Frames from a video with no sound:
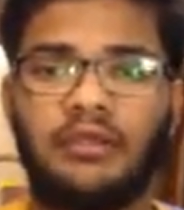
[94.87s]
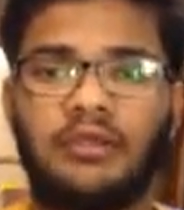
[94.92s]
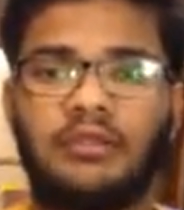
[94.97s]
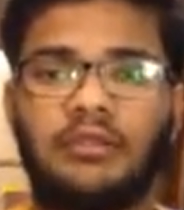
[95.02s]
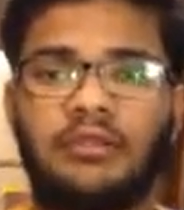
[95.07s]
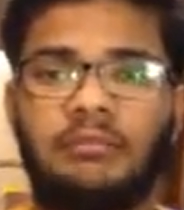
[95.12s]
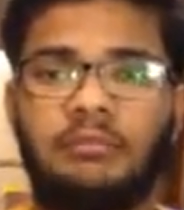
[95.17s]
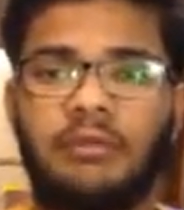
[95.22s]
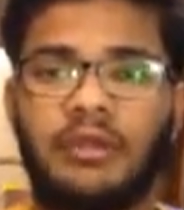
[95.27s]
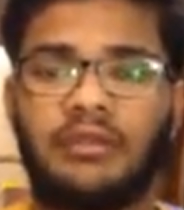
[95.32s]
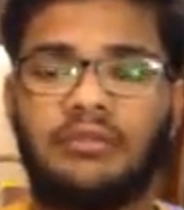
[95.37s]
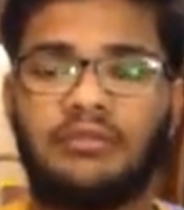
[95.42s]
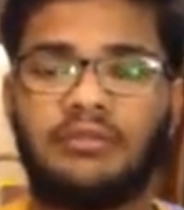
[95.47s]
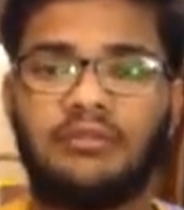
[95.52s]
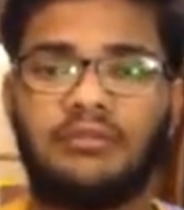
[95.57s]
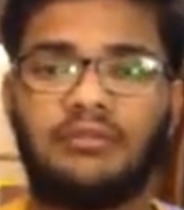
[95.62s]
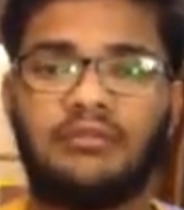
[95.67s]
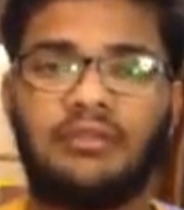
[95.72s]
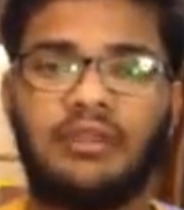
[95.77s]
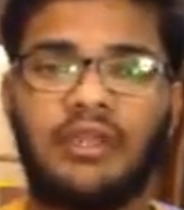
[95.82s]
the
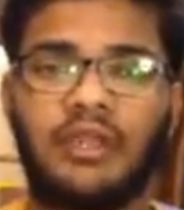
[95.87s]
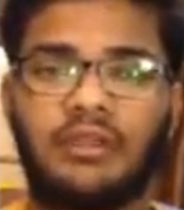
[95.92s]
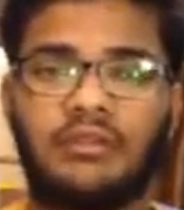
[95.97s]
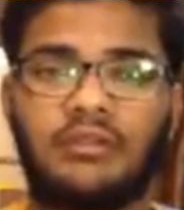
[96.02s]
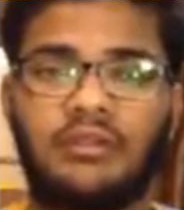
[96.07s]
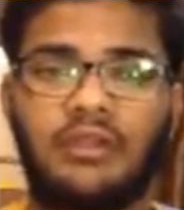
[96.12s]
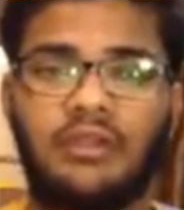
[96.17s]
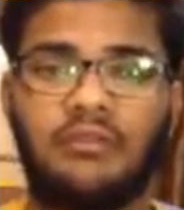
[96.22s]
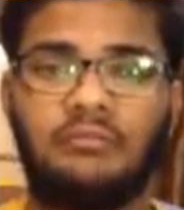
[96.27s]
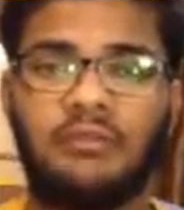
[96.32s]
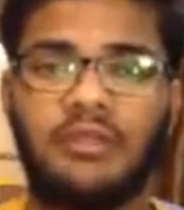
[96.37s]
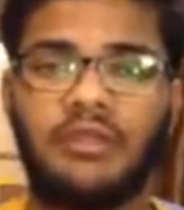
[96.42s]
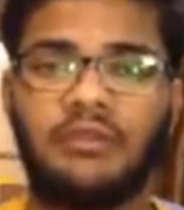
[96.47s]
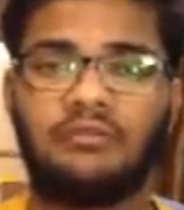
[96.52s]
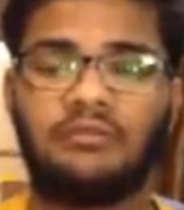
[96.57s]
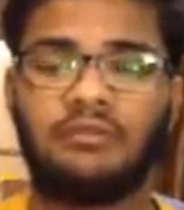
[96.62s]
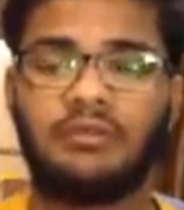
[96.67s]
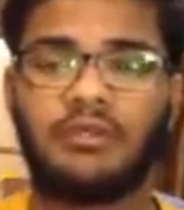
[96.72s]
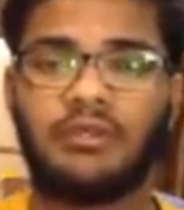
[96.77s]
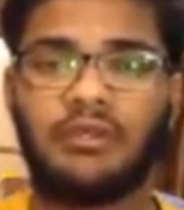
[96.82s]
person selected
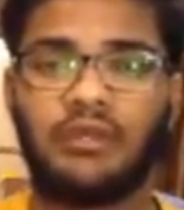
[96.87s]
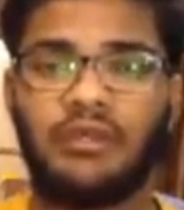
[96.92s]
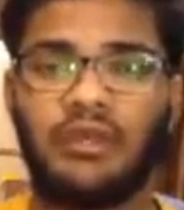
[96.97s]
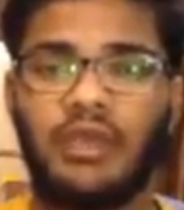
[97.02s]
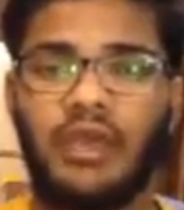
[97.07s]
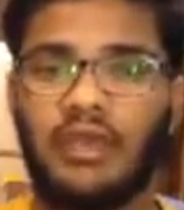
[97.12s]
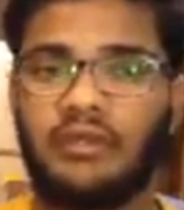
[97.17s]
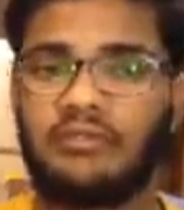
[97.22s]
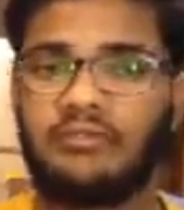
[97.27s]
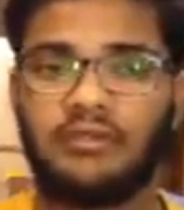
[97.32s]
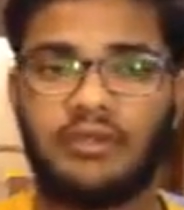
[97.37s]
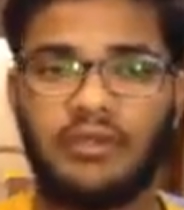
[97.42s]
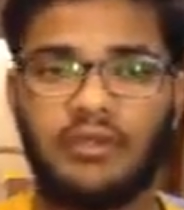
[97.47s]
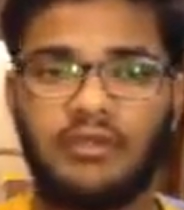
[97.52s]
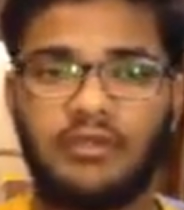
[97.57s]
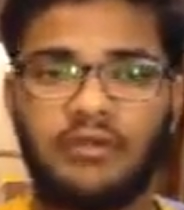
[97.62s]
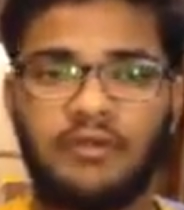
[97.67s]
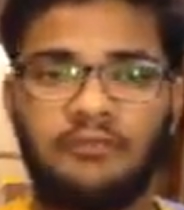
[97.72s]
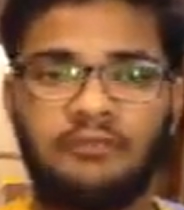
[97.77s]
meets with an accident.